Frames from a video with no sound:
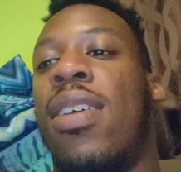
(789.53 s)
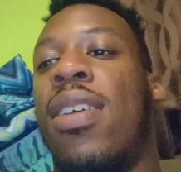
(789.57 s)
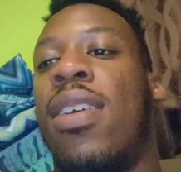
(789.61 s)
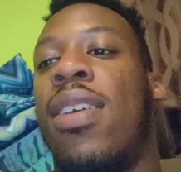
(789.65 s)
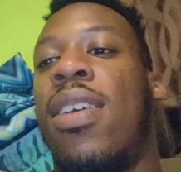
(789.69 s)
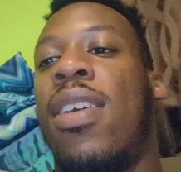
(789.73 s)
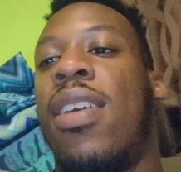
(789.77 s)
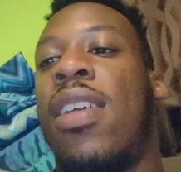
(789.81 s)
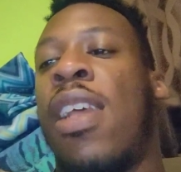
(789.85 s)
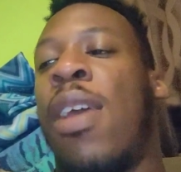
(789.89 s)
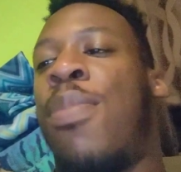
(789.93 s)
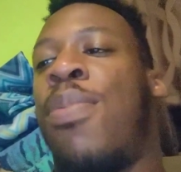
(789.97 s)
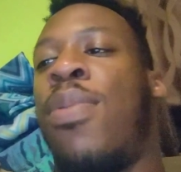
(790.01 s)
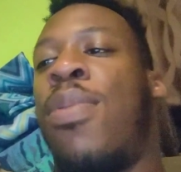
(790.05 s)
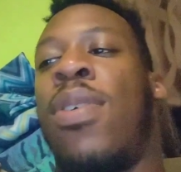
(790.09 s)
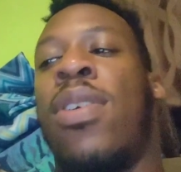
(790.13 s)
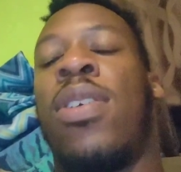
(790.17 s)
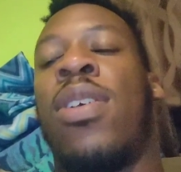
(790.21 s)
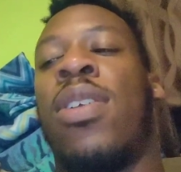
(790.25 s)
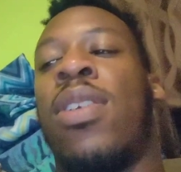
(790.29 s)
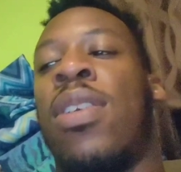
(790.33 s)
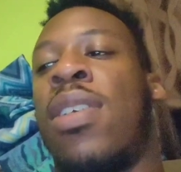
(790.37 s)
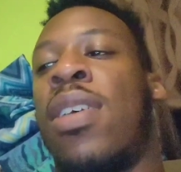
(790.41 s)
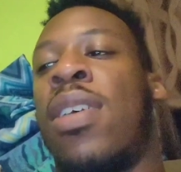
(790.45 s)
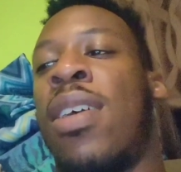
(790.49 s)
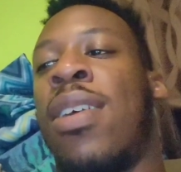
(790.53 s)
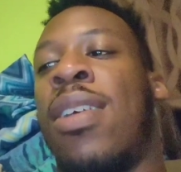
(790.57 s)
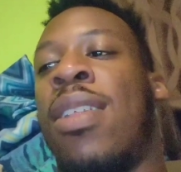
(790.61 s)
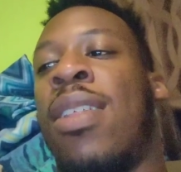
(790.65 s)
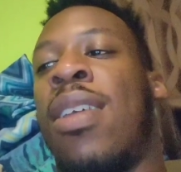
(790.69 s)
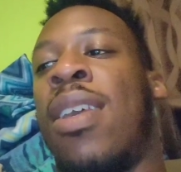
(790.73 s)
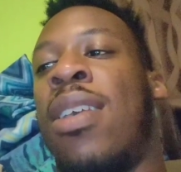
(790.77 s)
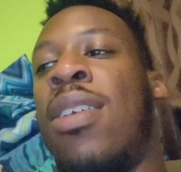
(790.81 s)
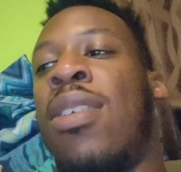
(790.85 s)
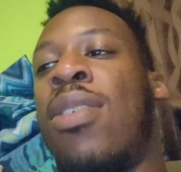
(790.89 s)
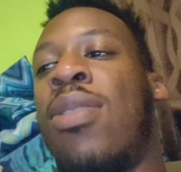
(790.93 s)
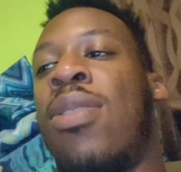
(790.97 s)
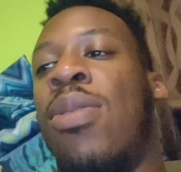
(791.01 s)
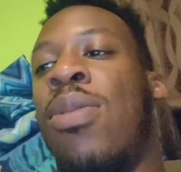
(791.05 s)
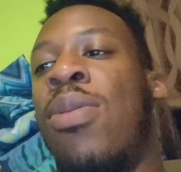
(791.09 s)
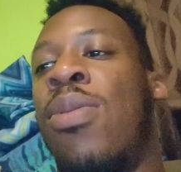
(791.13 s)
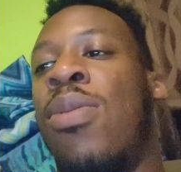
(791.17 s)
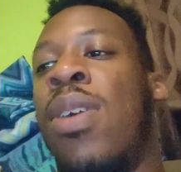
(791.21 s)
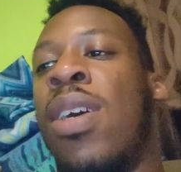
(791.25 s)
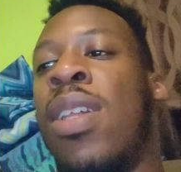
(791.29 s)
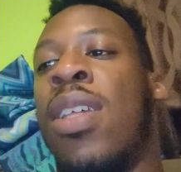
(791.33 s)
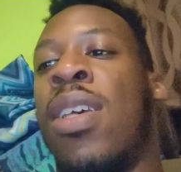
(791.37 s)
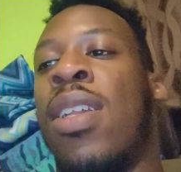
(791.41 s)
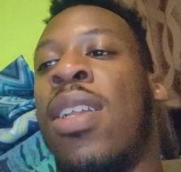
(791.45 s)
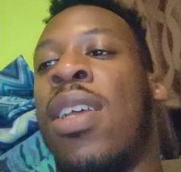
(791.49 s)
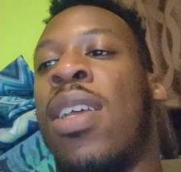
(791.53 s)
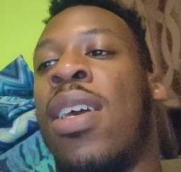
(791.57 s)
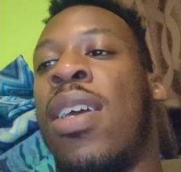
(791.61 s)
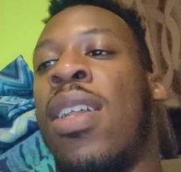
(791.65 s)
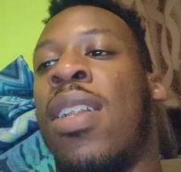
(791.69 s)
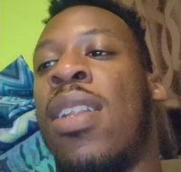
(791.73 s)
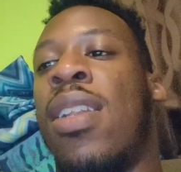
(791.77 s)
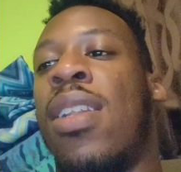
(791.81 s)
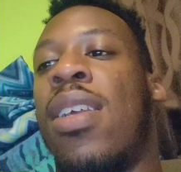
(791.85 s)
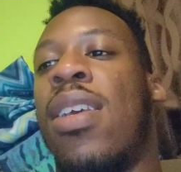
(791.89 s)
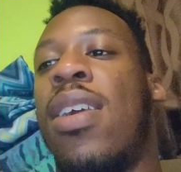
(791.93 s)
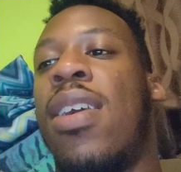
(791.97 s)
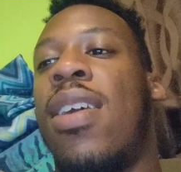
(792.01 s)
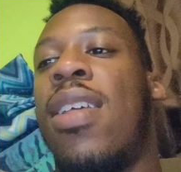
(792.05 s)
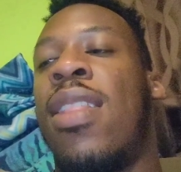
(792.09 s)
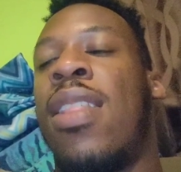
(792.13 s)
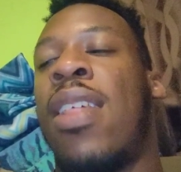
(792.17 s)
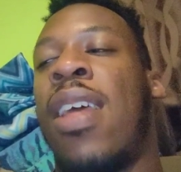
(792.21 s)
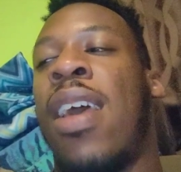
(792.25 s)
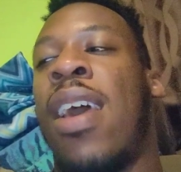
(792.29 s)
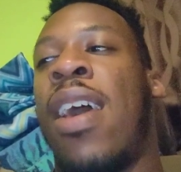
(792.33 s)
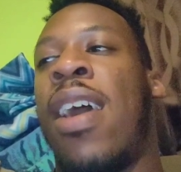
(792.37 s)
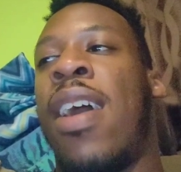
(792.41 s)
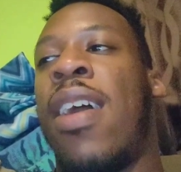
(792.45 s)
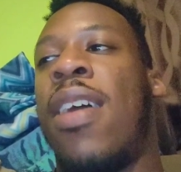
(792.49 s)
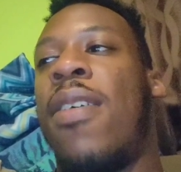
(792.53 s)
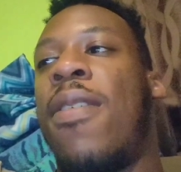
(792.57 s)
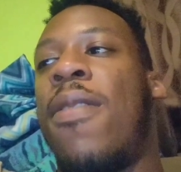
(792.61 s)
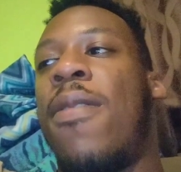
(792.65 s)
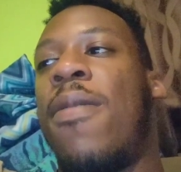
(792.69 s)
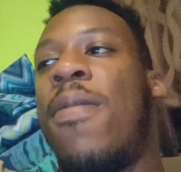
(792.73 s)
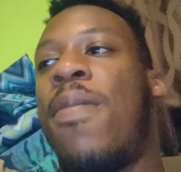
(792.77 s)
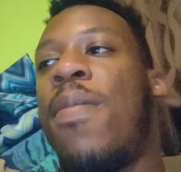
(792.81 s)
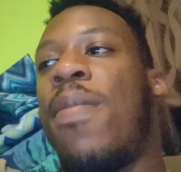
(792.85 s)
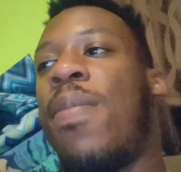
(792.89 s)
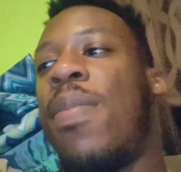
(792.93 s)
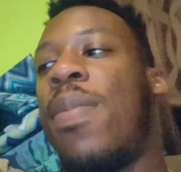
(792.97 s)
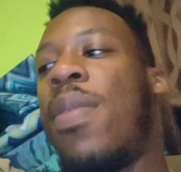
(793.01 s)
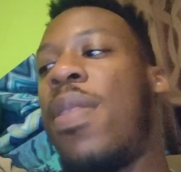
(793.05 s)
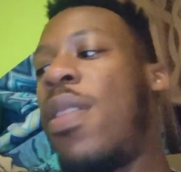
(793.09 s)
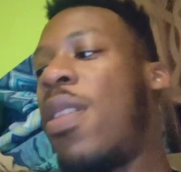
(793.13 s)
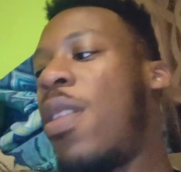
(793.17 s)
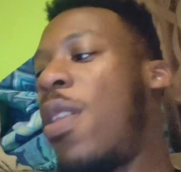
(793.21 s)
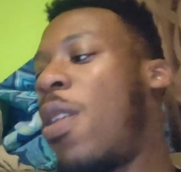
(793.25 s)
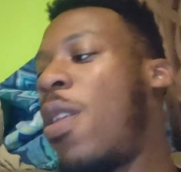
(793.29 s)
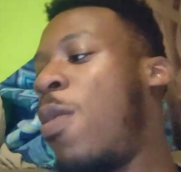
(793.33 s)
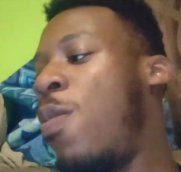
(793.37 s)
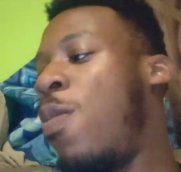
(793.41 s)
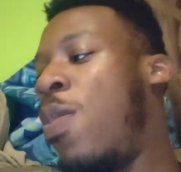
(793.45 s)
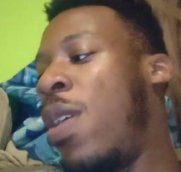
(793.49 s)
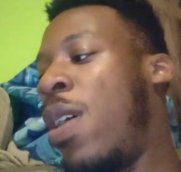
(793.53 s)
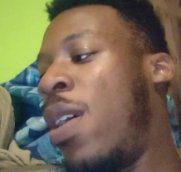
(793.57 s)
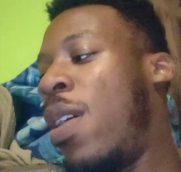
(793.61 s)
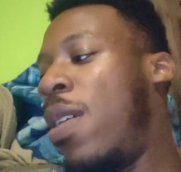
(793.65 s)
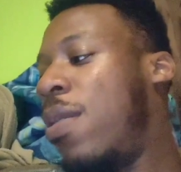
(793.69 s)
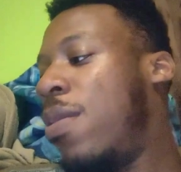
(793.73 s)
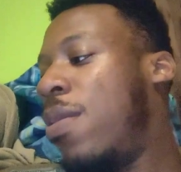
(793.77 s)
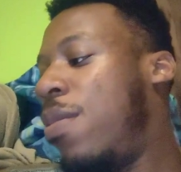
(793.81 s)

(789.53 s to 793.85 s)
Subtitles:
And I'm pretty sure there's other things too, other than that, but